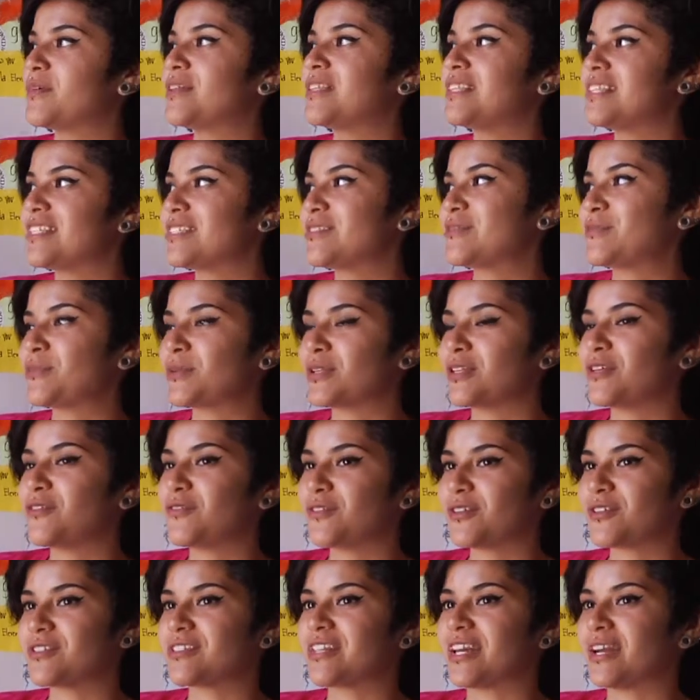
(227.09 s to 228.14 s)
This really
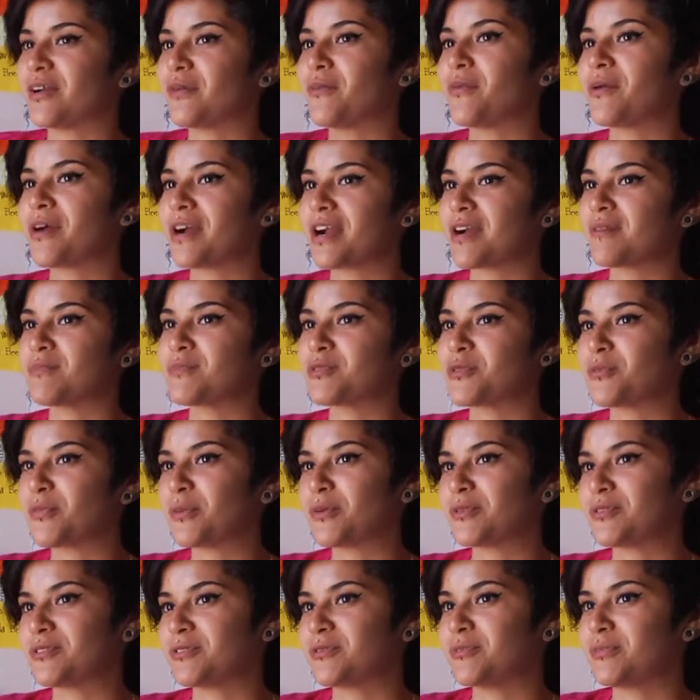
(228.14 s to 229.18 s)
feels like where I'm
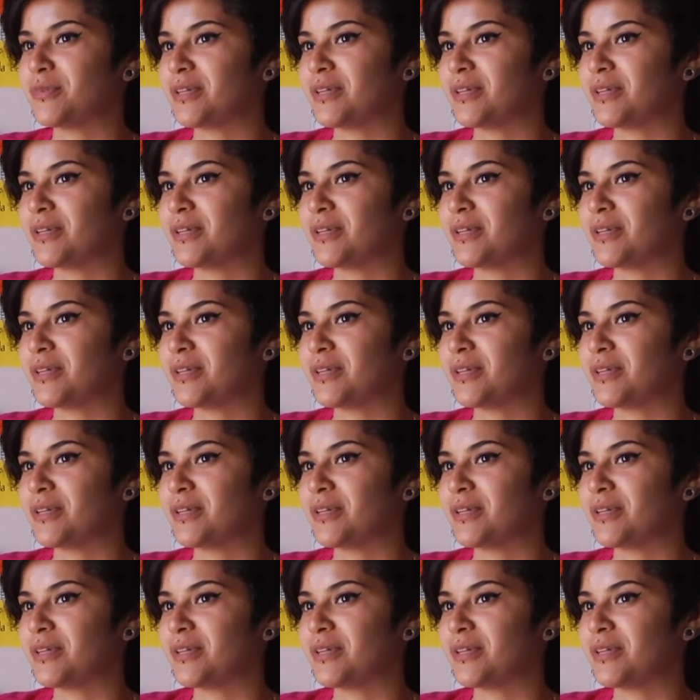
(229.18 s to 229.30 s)
supposed to